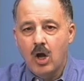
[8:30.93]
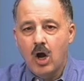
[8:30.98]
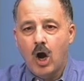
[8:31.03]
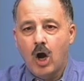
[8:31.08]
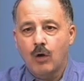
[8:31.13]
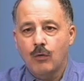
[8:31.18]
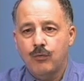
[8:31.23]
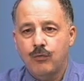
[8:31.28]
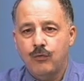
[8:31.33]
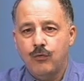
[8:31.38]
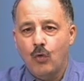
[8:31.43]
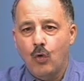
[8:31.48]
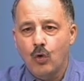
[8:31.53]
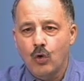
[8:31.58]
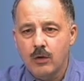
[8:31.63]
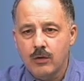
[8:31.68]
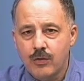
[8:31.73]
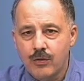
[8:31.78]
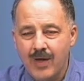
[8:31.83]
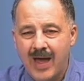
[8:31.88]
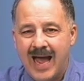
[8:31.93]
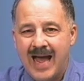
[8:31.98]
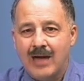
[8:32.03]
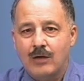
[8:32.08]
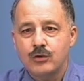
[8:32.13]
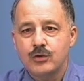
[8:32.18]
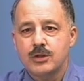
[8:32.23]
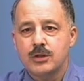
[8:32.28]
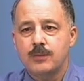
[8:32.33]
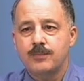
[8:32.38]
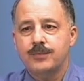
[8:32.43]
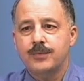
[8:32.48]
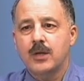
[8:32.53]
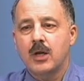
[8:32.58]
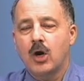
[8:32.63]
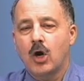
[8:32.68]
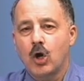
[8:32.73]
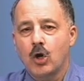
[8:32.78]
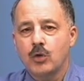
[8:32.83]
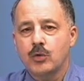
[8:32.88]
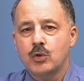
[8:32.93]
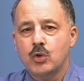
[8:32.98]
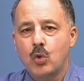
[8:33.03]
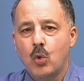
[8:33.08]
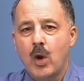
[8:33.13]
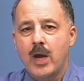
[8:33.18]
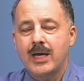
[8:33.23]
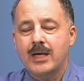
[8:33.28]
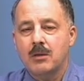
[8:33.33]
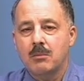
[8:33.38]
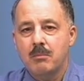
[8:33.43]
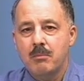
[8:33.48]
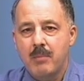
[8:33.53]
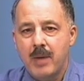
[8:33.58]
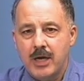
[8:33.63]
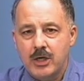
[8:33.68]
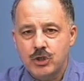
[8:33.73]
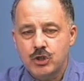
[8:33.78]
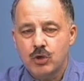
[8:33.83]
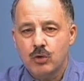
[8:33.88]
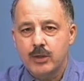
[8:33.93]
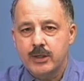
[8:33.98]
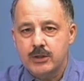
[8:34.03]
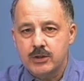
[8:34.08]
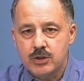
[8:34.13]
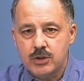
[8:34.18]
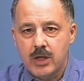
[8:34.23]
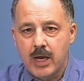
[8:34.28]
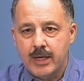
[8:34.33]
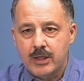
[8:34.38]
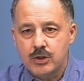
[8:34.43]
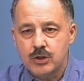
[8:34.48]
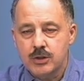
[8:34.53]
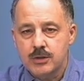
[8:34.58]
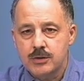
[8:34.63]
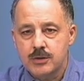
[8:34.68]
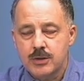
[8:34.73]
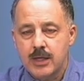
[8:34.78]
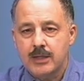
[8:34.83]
are 4,000 earthquake measuring stations.